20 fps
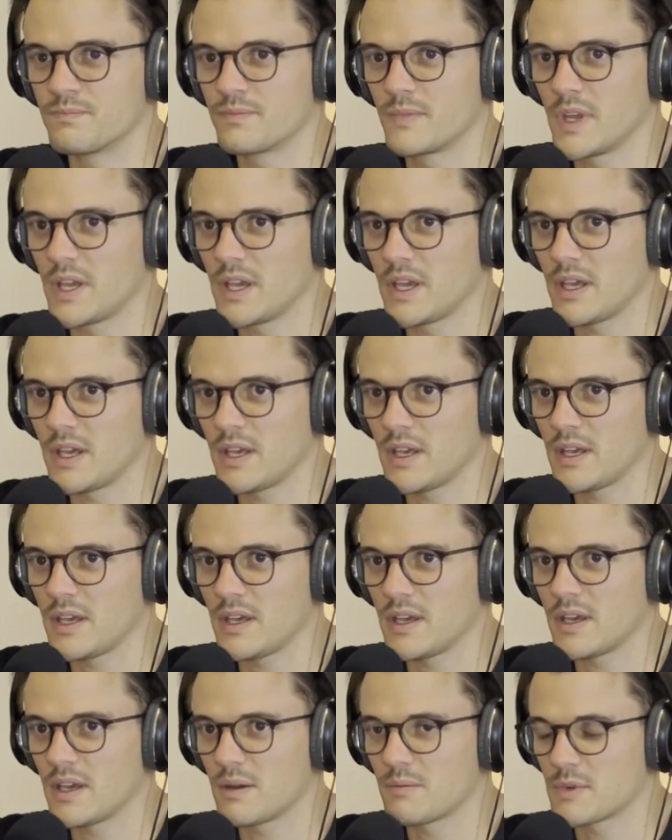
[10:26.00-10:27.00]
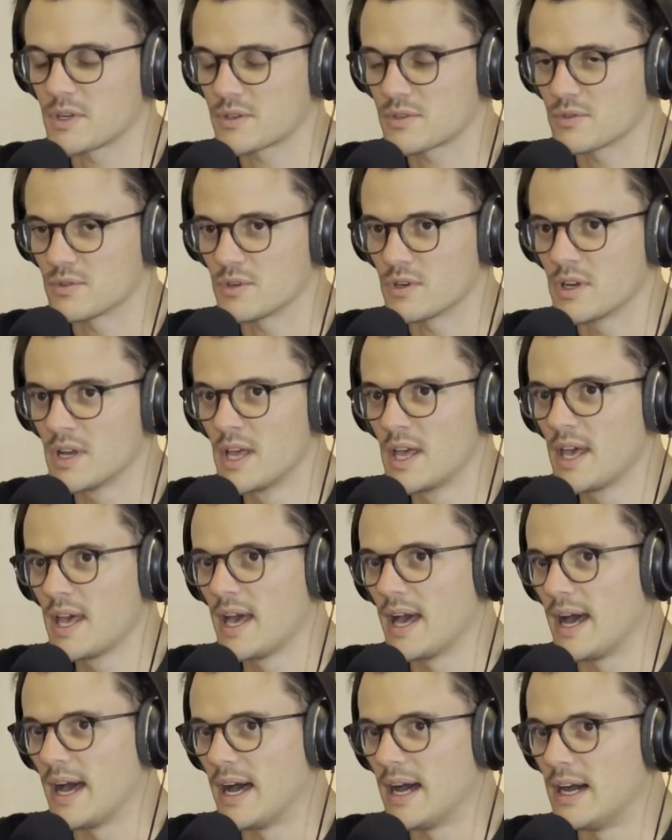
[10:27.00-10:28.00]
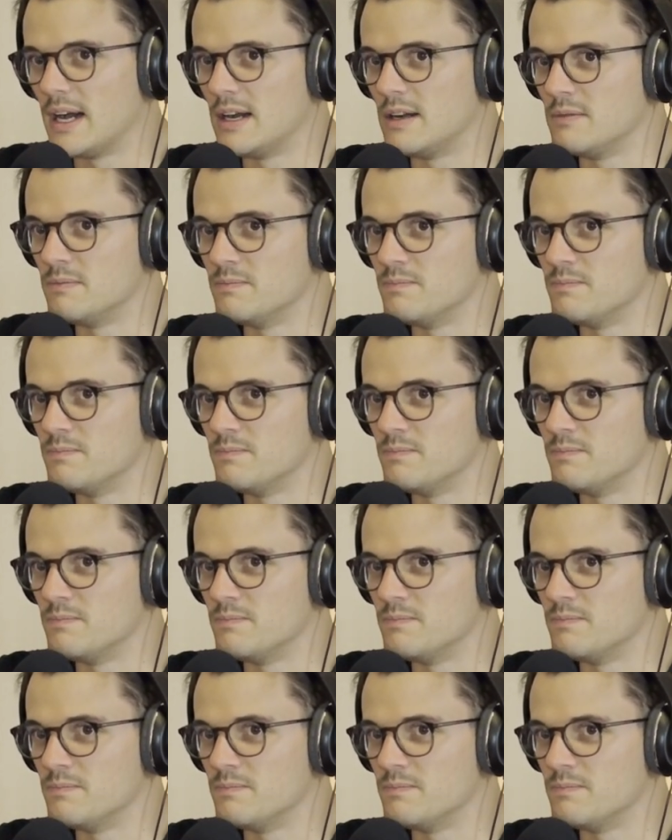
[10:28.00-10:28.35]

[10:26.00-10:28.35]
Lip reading: Yeah, I'm not sure. Yeah,